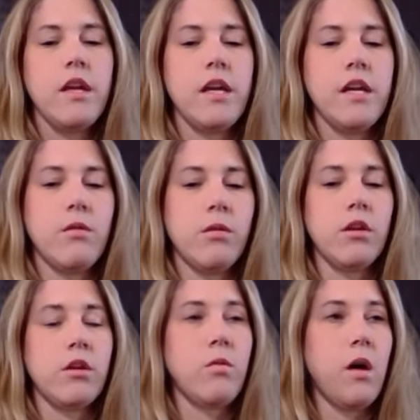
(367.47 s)
In
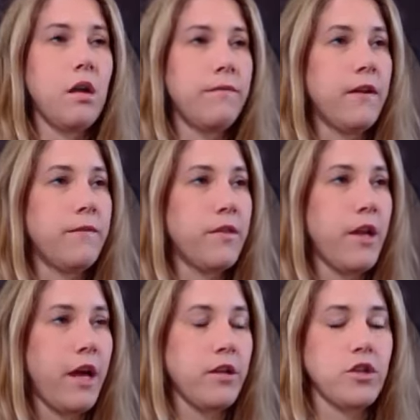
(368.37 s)
order to qualify for
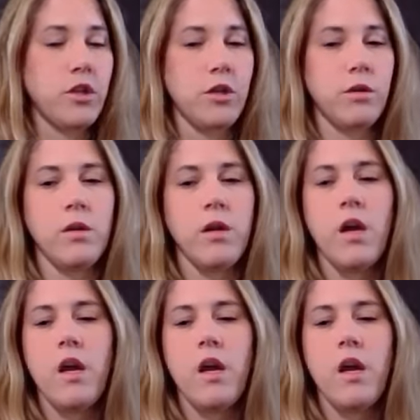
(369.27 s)
that show,